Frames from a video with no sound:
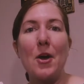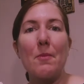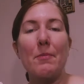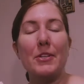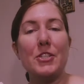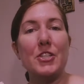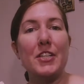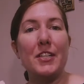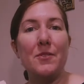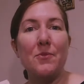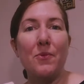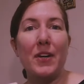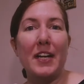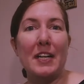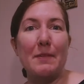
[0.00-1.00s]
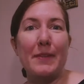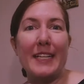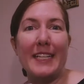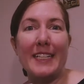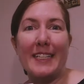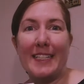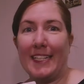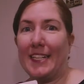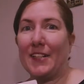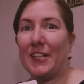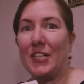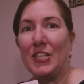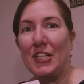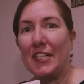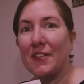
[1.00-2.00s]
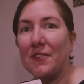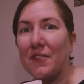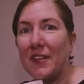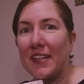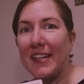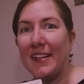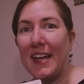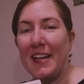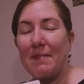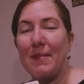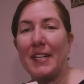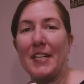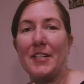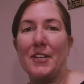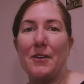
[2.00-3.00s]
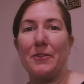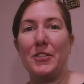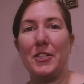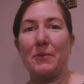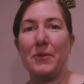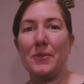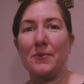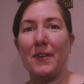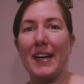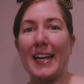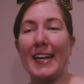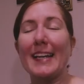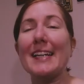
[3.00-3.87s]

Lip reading: But she didn't want anybody to see her, and she didn't want anybody to know she was running.